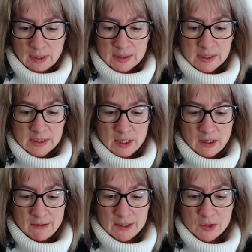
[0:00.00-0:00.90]
and
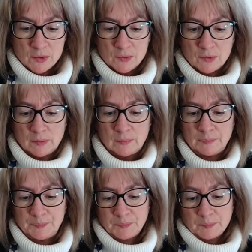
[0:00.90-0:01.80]
stir it all,
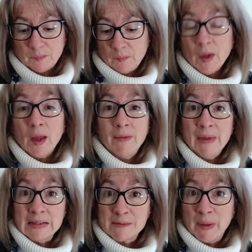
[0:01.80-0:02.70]
and
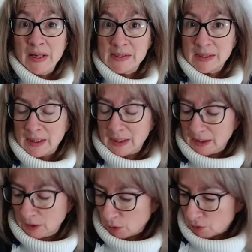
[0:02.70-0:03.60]
that's basically
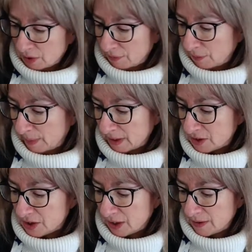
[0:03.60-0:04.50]
your truffle
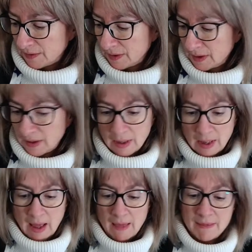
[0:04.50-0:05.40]
mixture.
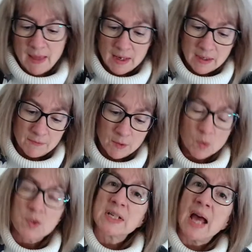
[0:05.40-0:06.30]
And then if you
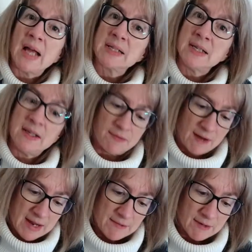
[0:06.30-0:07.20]
want to add any
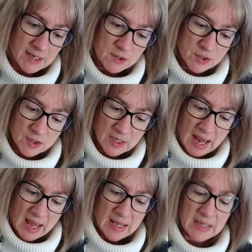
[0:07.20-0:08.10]
flavourings, you can
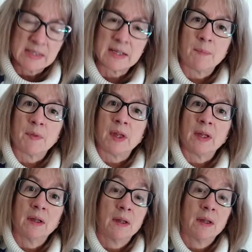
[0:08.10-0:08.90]
add something